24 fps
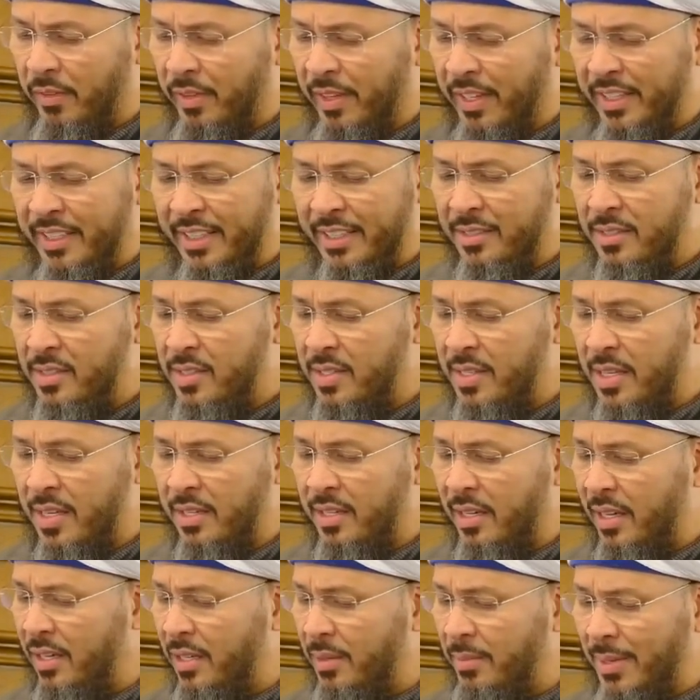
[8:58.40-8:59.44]
If He didn't
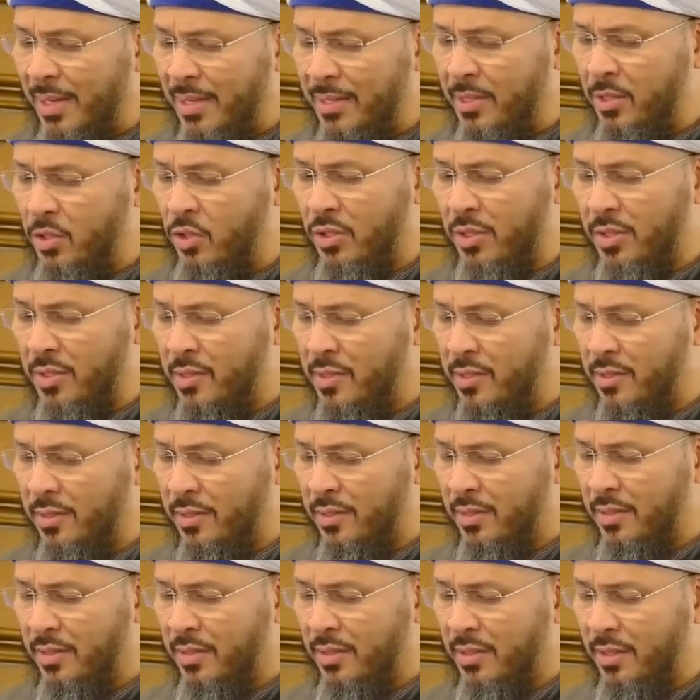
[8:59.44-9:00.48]
send any messengers,
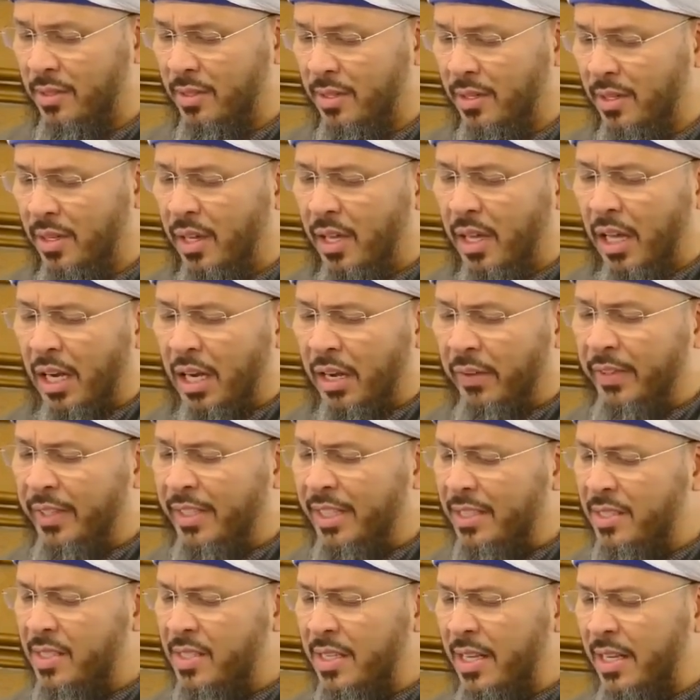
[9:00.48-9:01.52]
and if
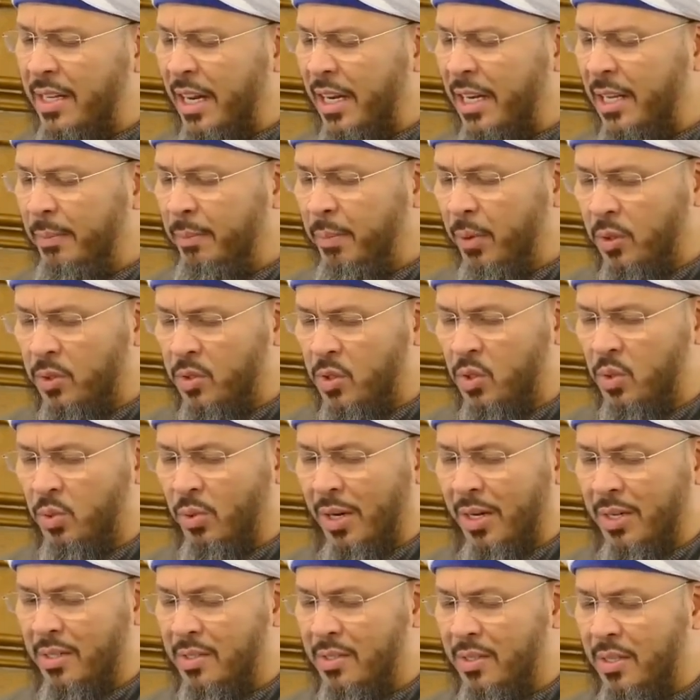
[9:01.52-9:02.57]
He didn't send any books
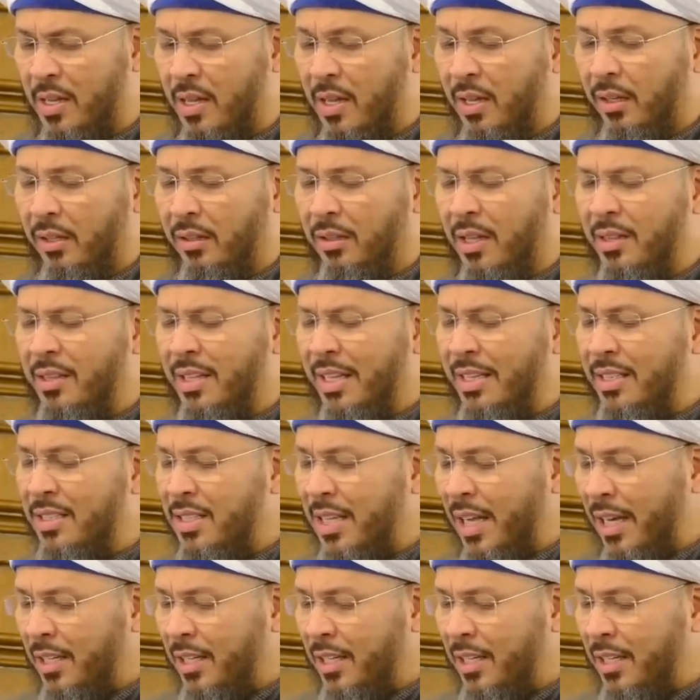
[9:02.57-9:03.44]
to us, then the